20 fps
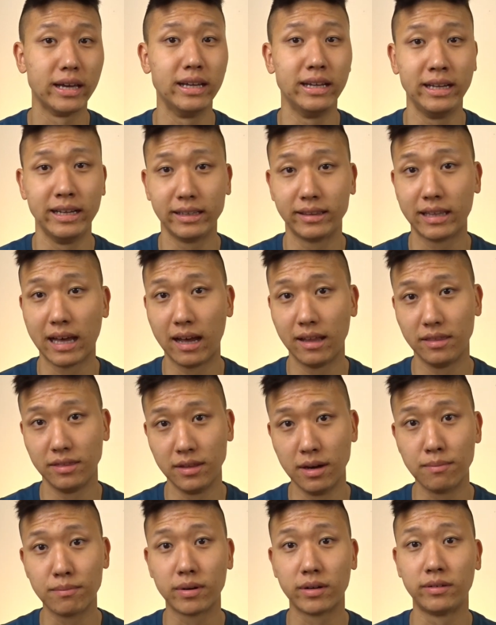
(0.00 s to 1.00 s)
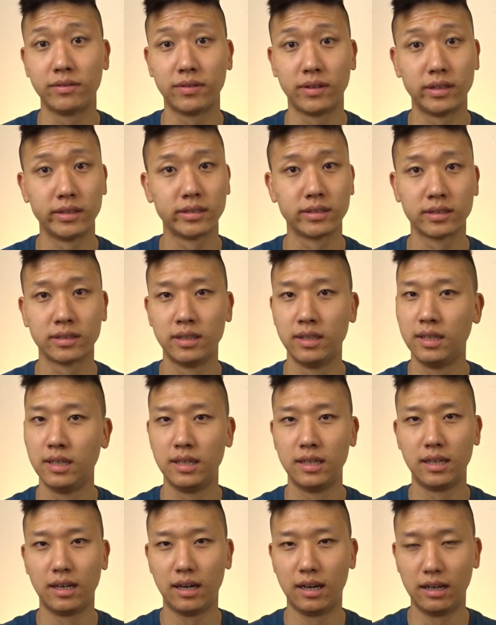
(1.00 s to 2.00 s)
to hit that number first,
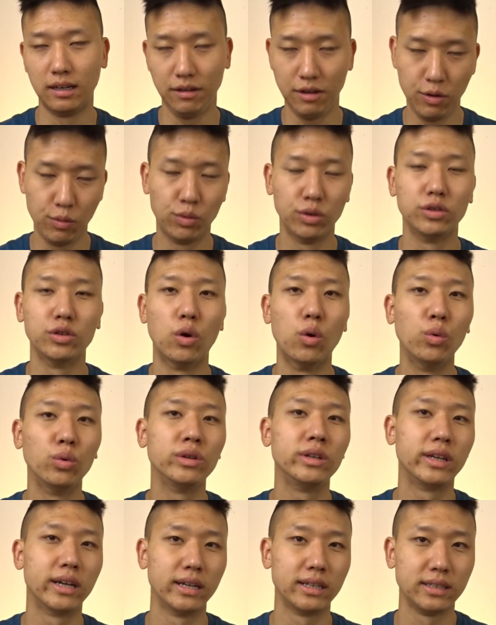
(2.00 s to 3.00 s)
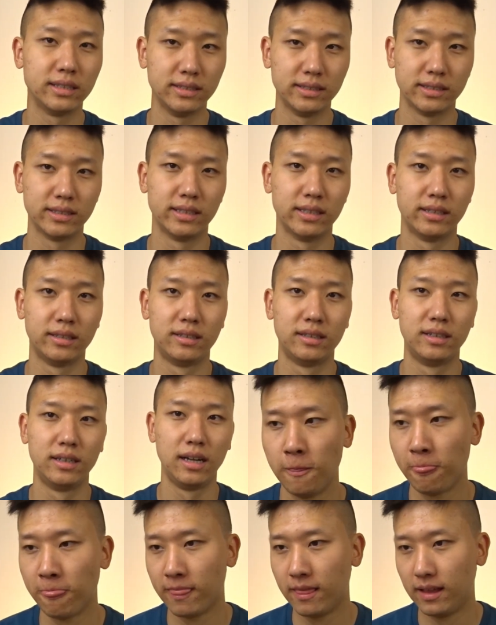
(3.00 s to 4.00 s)
it would only get easier.
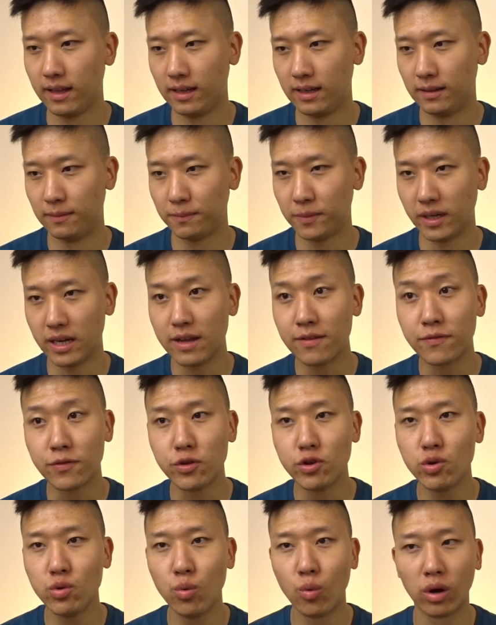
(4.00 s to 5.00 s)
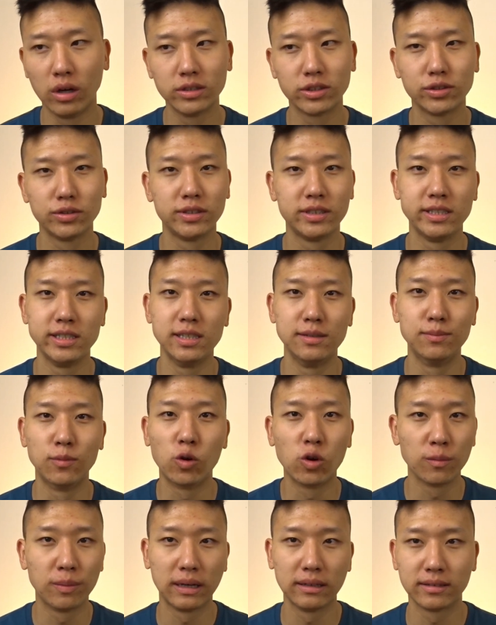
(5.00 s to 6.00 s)
But if you want to hear
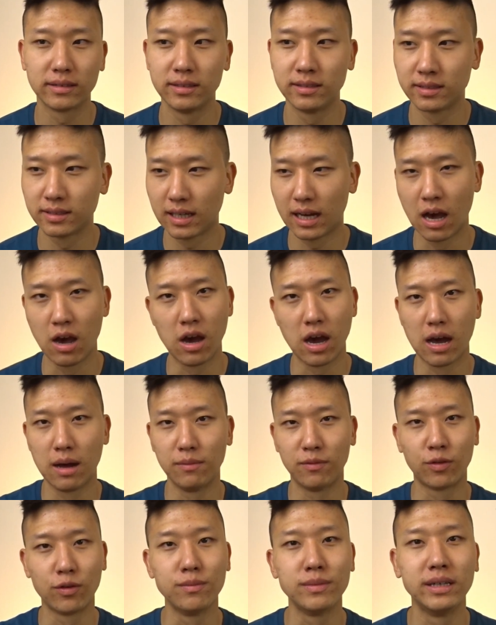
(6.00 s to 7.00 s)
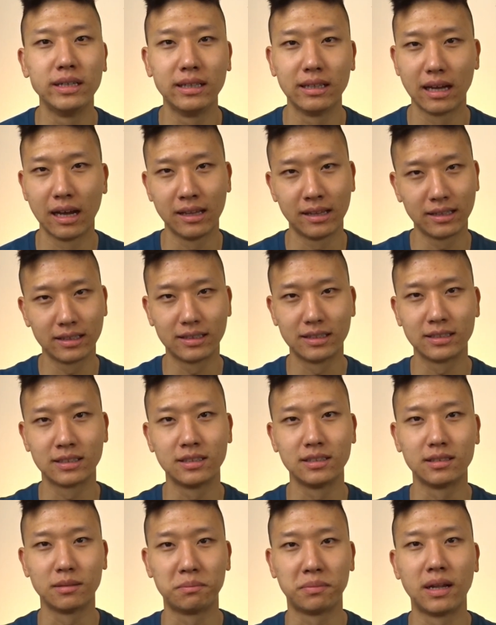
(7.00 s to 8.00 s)
more about this, for me, I think this
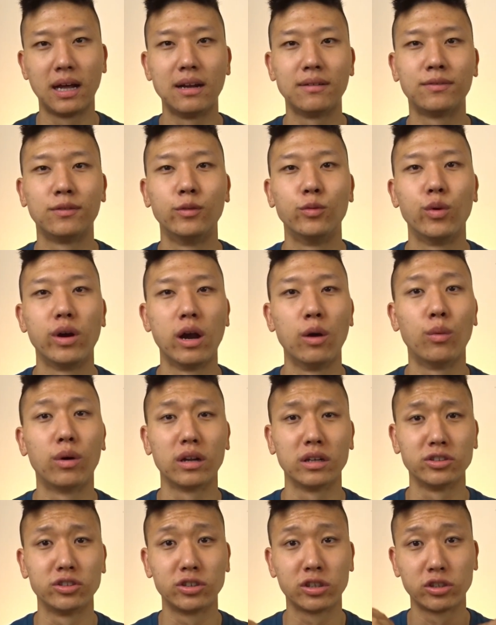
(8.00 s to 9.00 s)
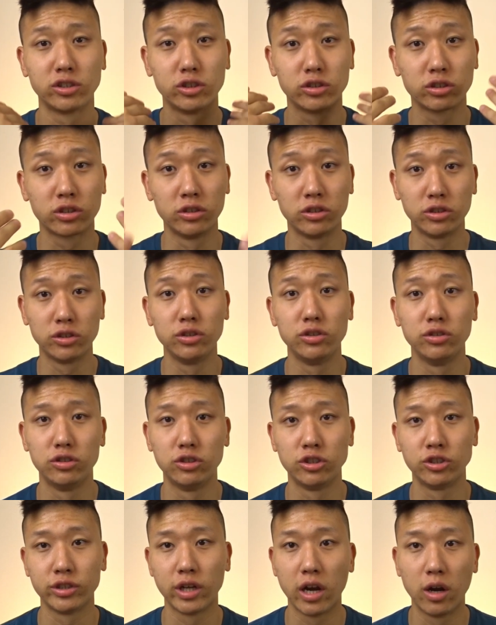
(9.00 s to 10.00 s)
is a platform where I want to just continue to
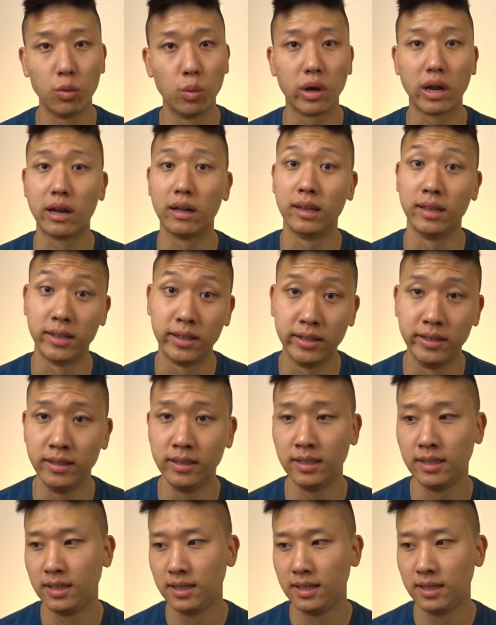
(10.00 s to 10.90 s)
share what I learned,